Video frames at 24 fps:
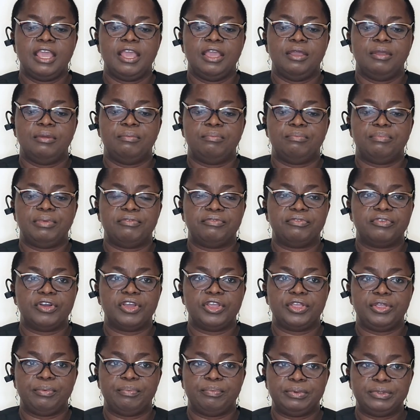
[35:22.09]
before
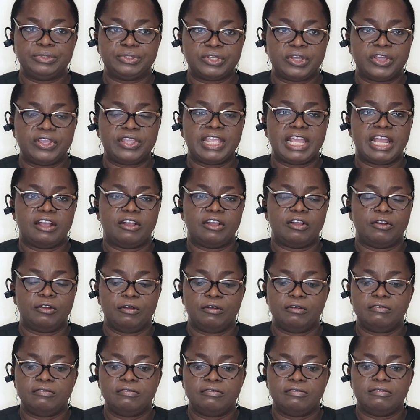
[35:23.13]
you put on your
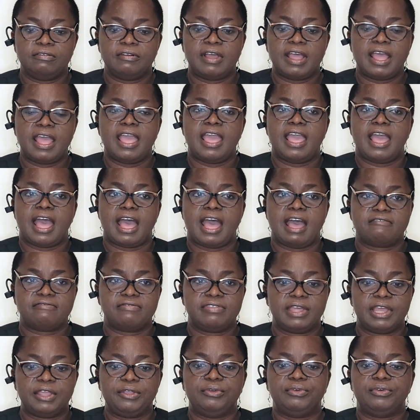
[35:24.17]
glove,
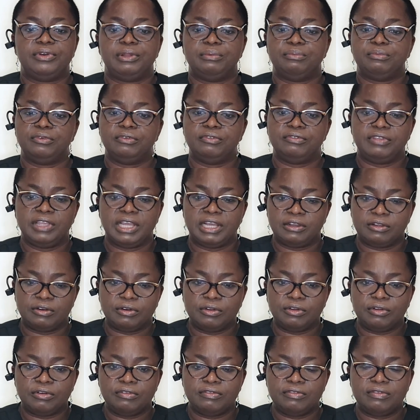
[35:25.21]
after you remove your
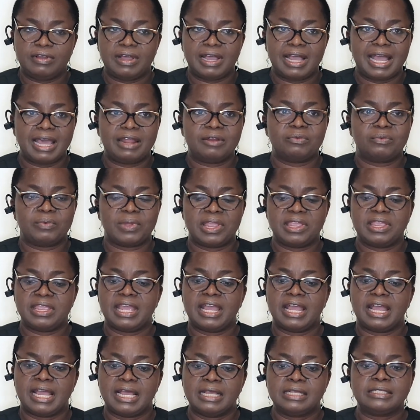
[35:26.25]
glove, and when your
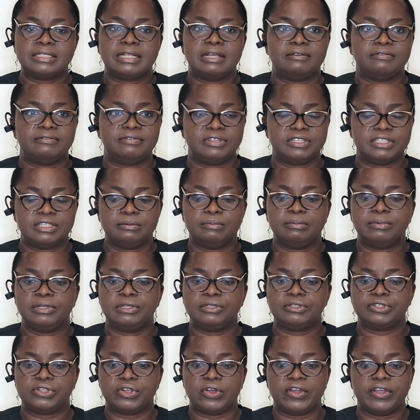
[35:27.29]
hands are visibly
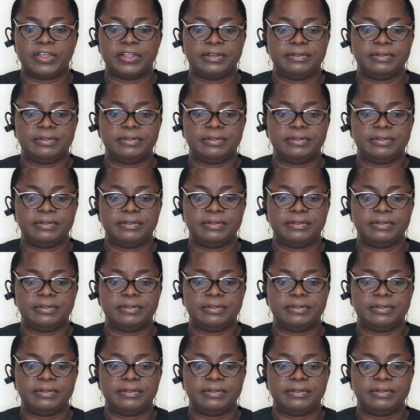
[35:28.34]
soiled.